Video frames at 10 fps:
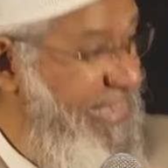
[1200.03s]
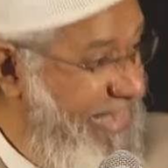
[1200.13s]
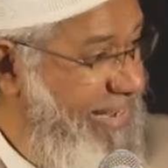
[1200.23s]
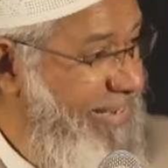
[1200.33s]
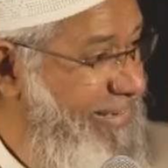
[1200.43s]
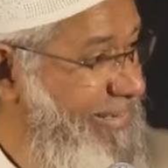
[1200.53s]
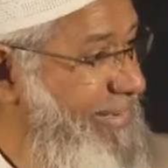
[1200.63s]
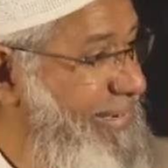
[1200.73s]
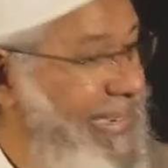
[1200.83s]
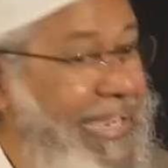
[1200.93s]
a year,
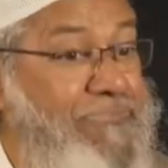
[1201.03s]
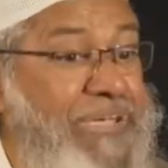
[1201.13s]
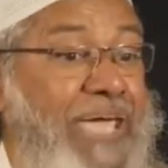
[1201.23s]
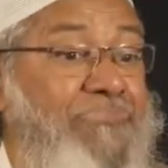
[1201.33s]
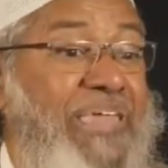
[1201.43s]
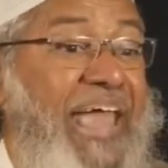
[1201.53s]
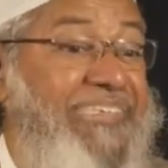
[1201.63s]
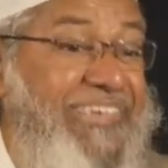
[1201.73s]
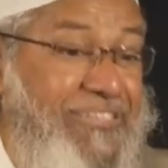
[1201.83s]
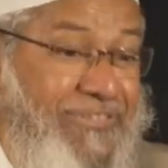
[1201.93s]
it became the
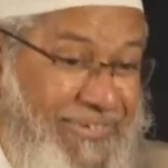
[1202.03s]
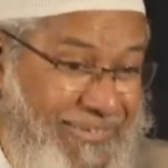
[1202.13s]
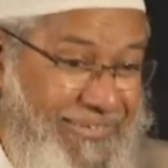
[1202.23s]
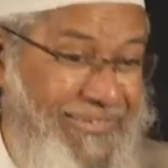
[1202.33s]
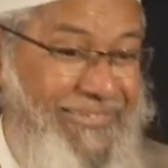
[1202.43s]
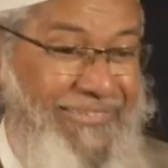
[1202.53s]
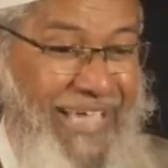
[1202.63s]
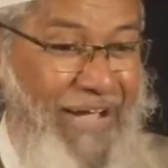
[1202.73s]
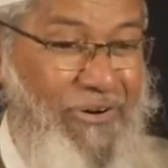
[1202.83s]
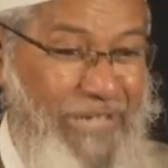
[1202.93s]
largest.
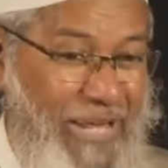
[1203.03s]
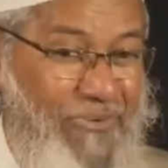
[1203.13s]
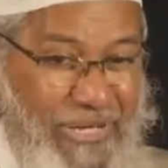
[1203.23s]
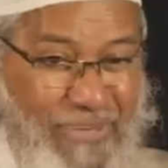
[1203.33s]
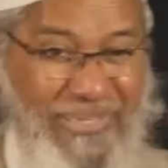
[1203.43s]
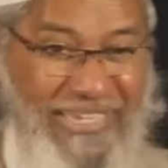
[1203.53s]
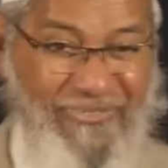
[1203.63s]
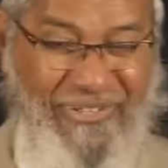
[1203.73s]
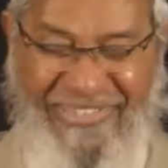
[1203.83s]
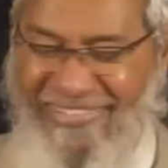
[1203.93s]
I won't tell you what the budget
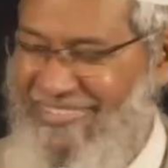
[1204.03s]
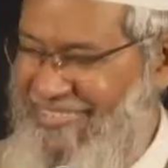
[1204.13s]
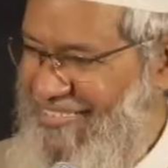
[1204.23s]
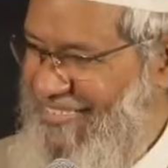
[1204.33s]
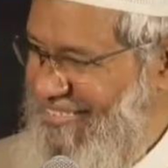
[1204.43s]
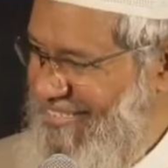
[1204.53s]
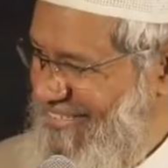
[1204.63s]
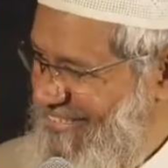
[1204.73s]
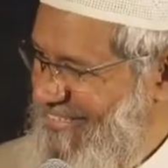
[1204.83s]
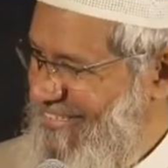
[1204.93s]
was.
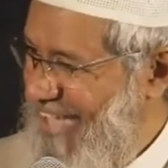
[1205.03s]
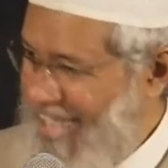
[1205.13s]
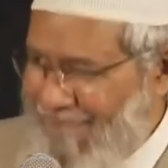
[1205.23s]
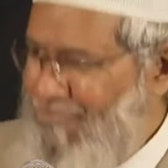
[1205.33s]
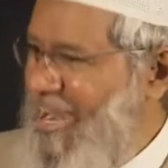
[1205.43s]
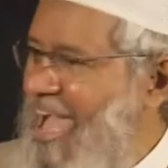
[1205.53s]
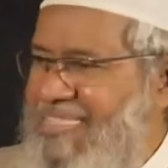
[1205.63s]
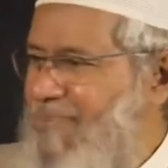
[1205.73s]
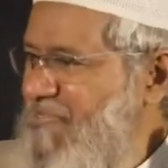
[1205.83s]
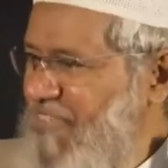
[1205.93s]
Alhamdulillah,
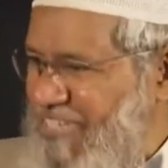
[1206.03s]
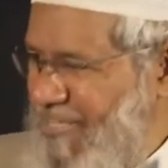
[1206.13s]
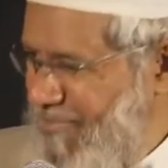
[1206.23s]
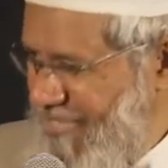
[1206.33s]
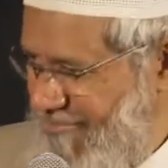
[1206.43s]
hadha min rabbi.